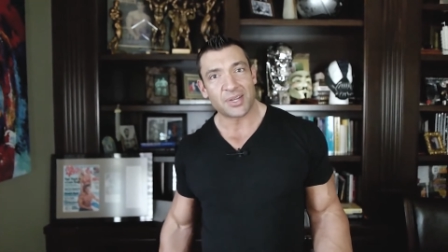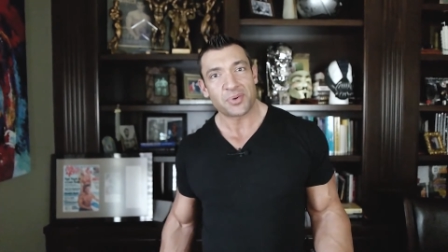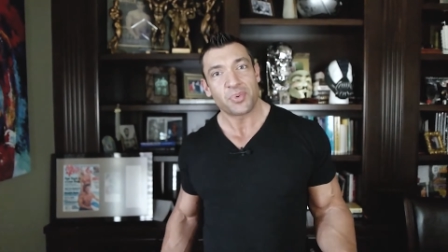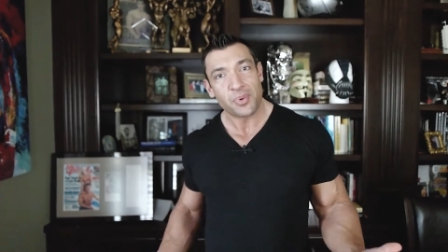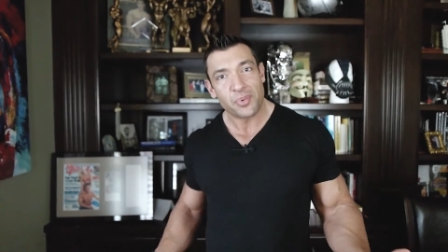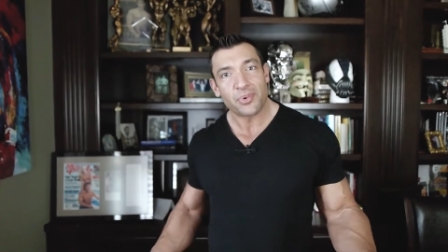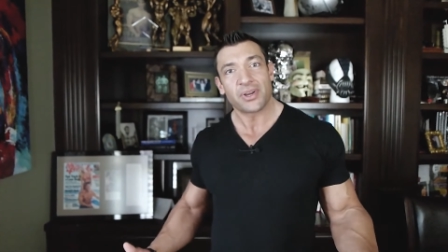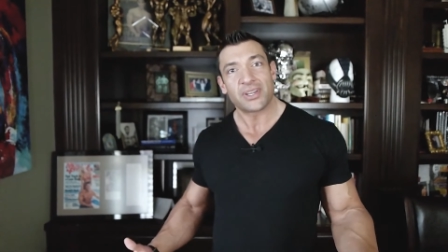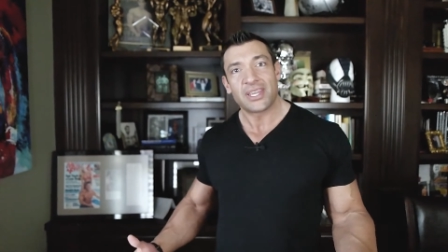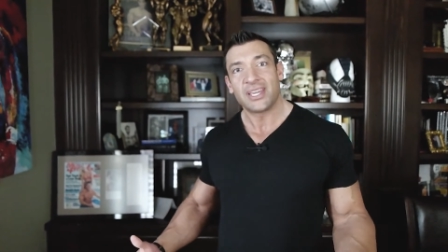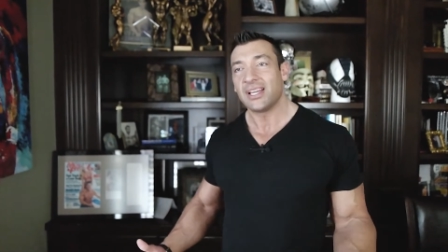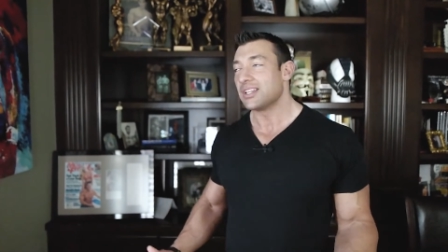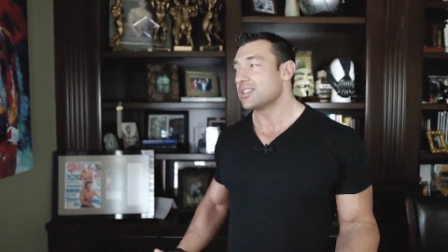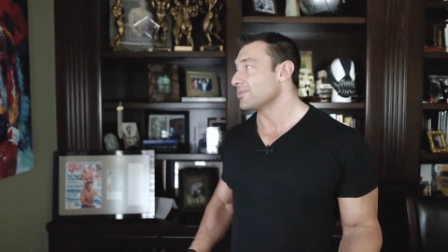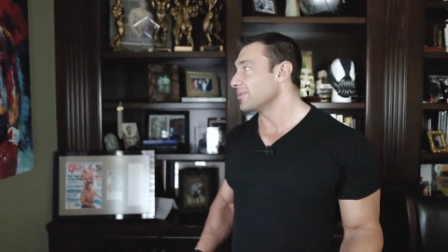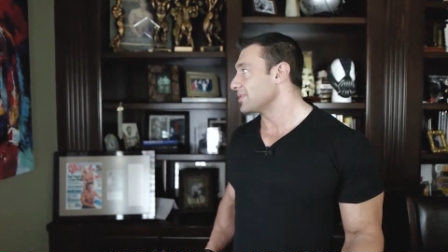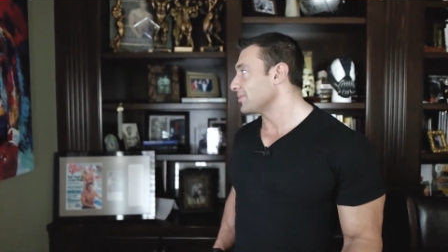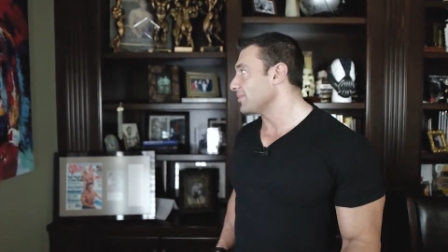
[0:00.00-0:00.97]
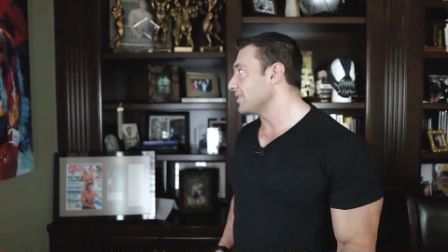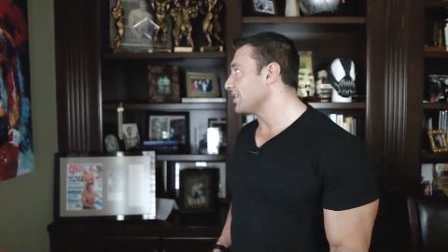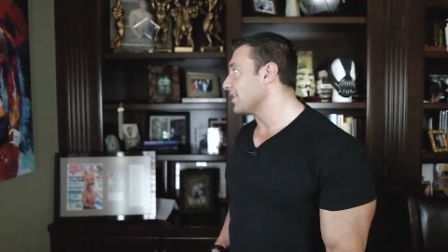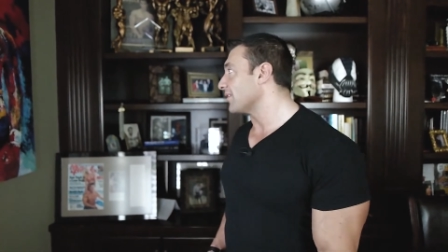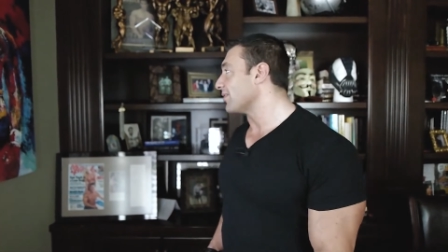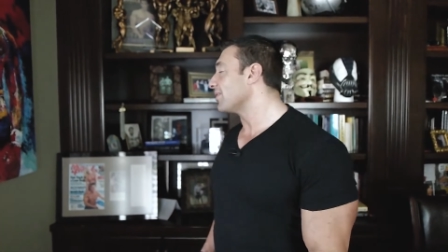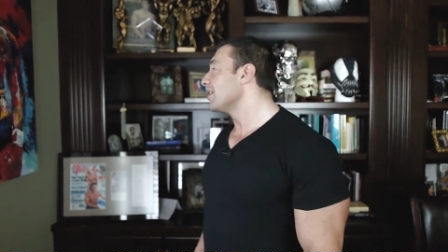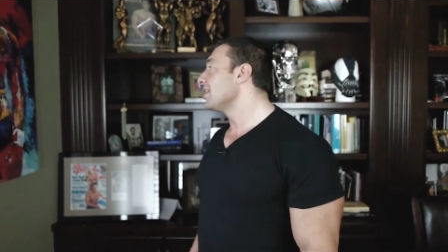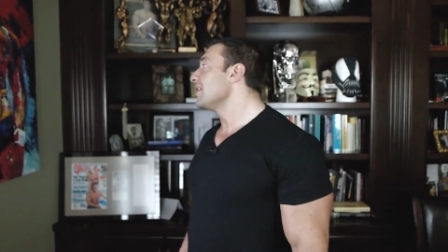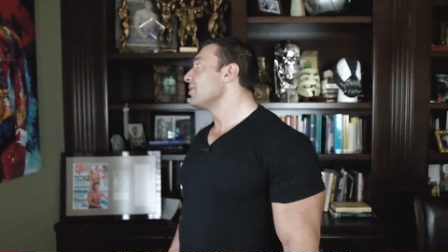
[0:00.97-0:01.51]
Like, when we were kids, what did we
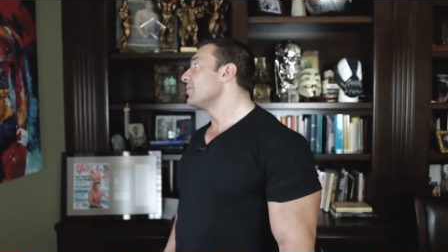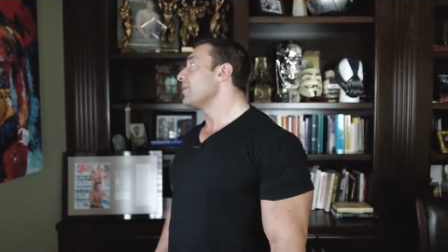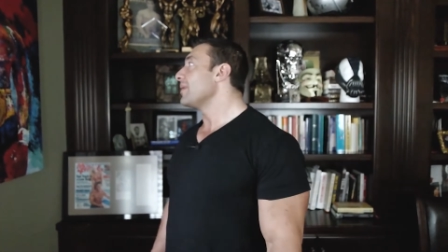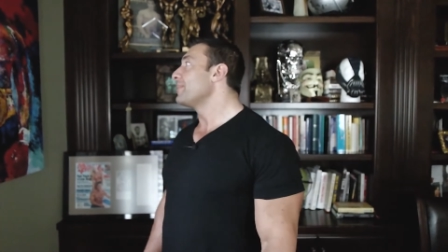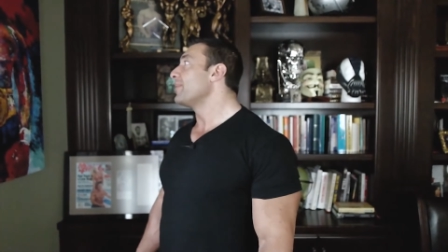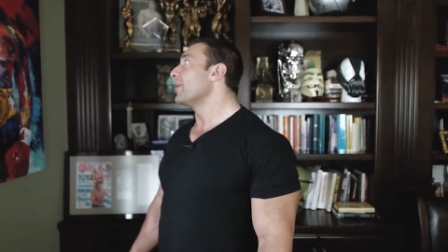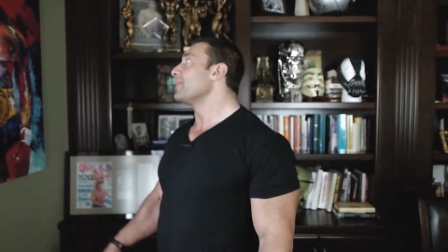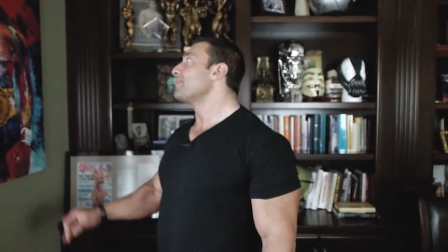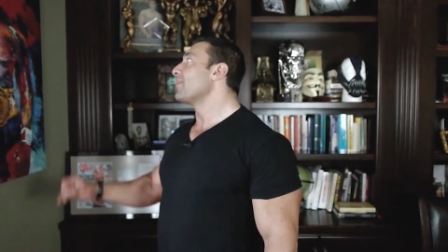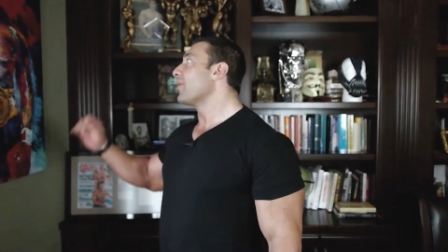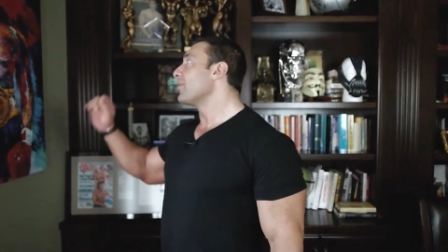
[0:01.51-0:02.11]
do? We put